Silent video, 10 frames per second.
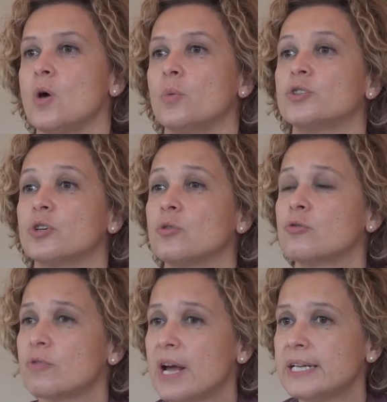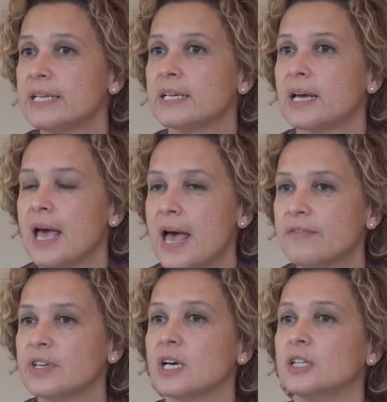which are already
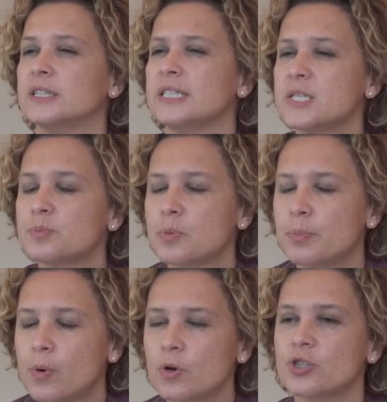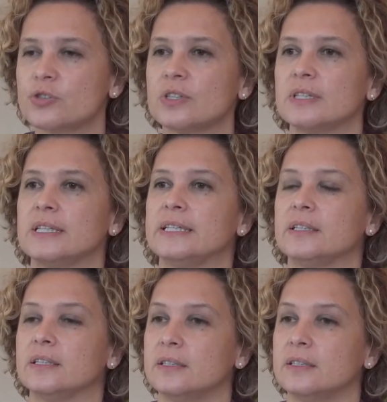having a disproportionately